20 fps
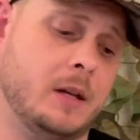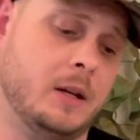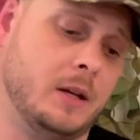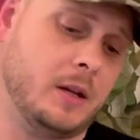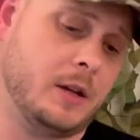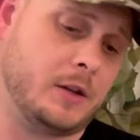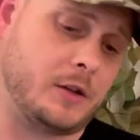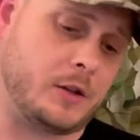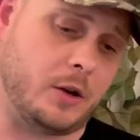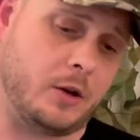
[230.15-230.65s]

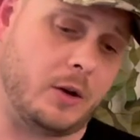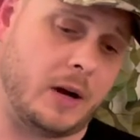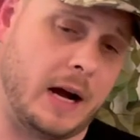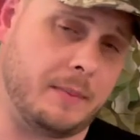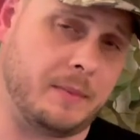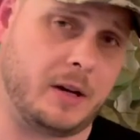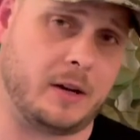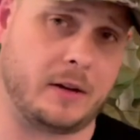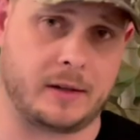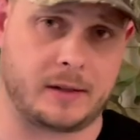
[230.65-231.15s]
So
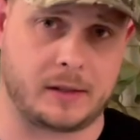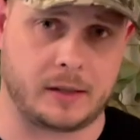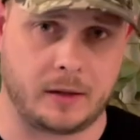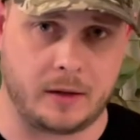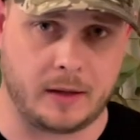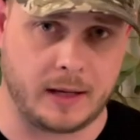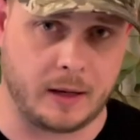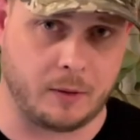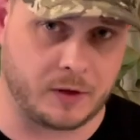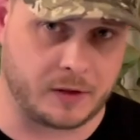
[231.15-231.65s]
I'm here to tell
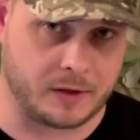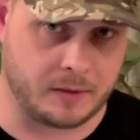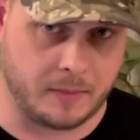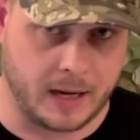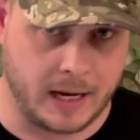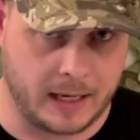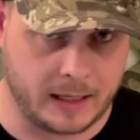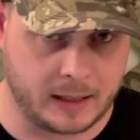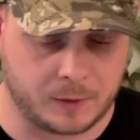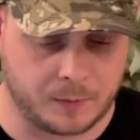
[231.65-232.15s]
you that wasn't
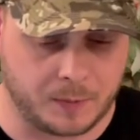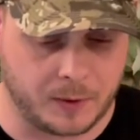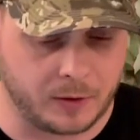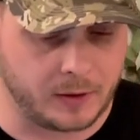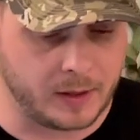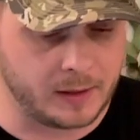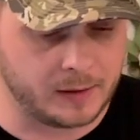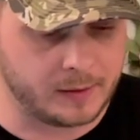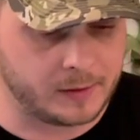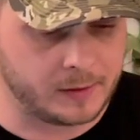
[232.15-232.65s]
my
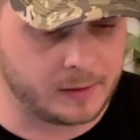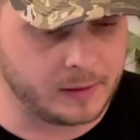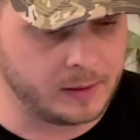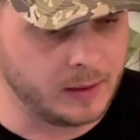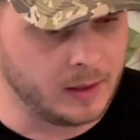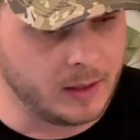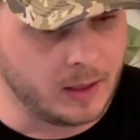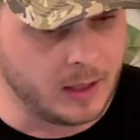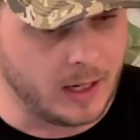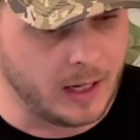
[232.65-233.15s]
experience.
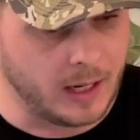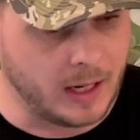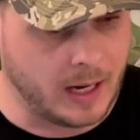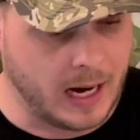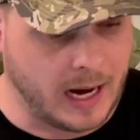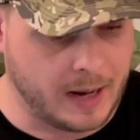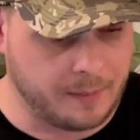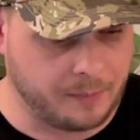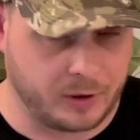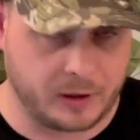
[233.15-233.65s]

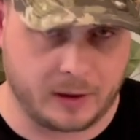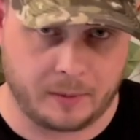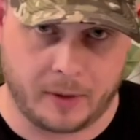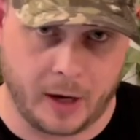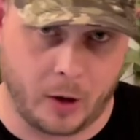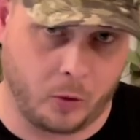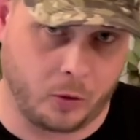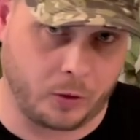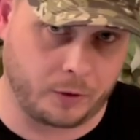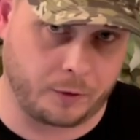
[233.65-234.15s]
I put in my
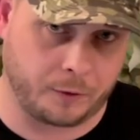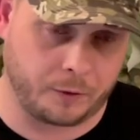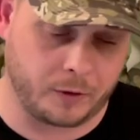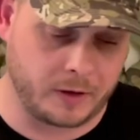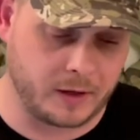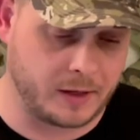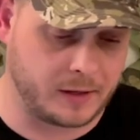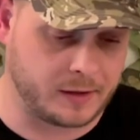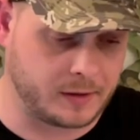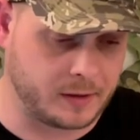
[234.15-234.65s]
order for
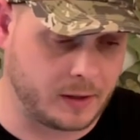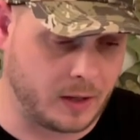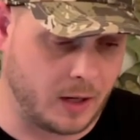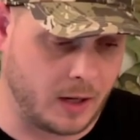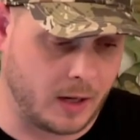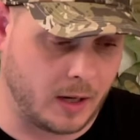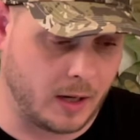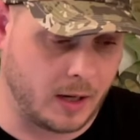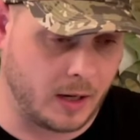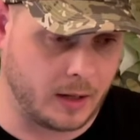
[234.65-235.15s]
this
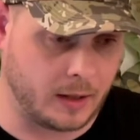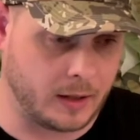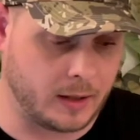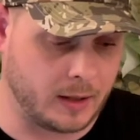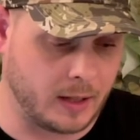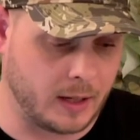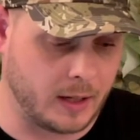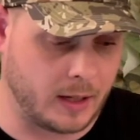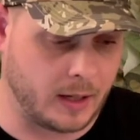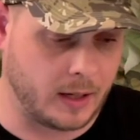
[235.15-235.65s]
on
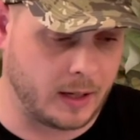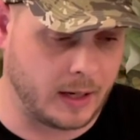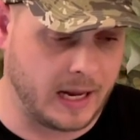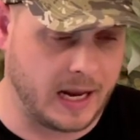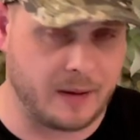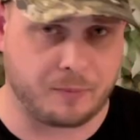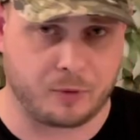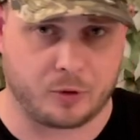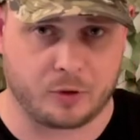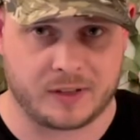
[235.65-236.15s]

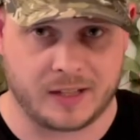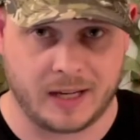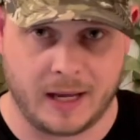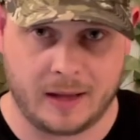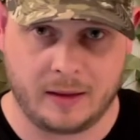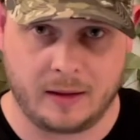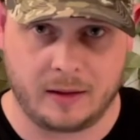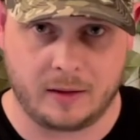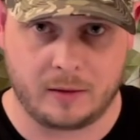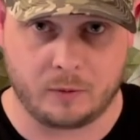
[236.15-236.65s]
April
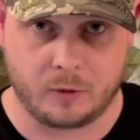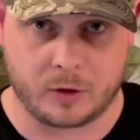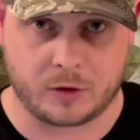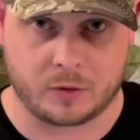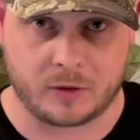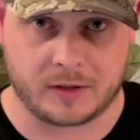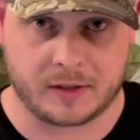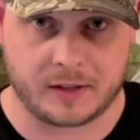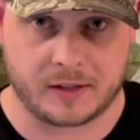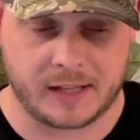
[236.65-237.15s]
10th, which
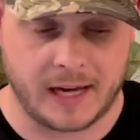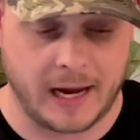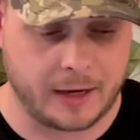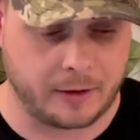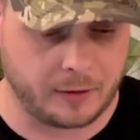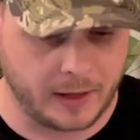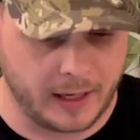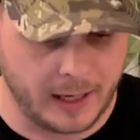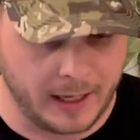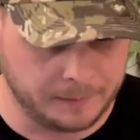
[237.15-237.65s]
was a
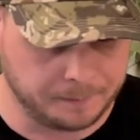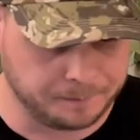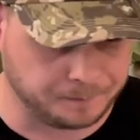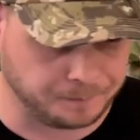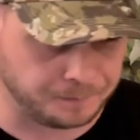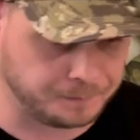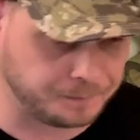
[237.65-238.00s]
Saturday.